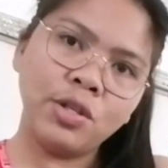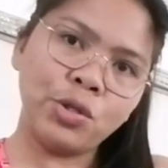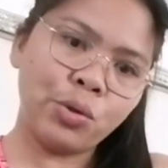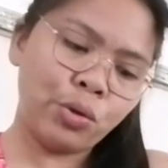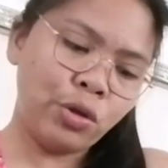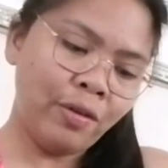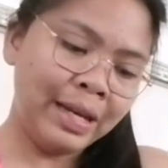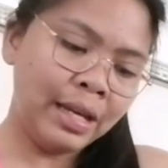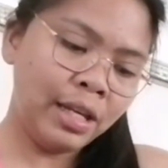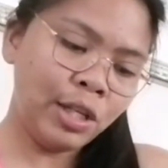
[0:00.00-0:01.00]
So you
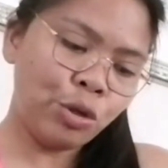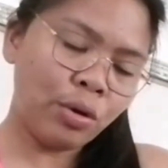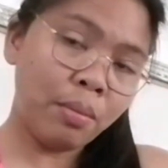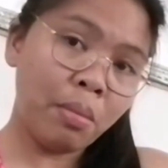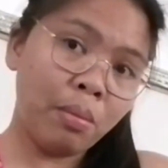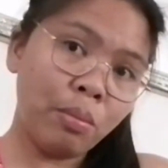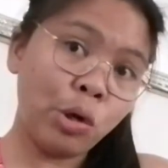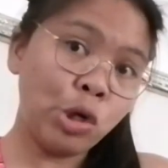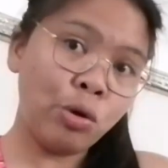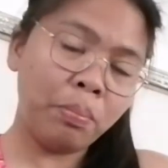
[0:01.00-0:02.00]
really need to remember
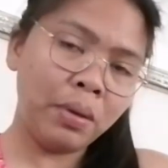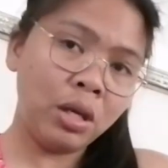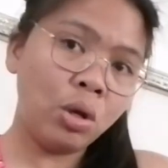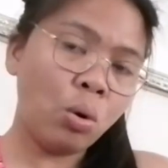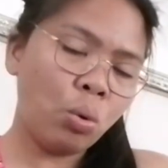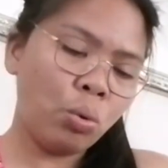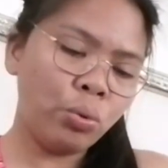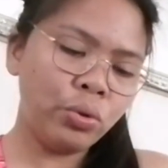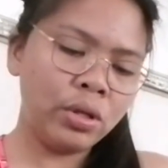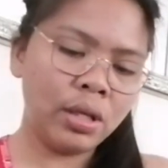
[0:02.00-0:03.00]
your pin
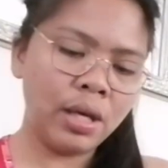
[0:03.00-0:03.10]
code.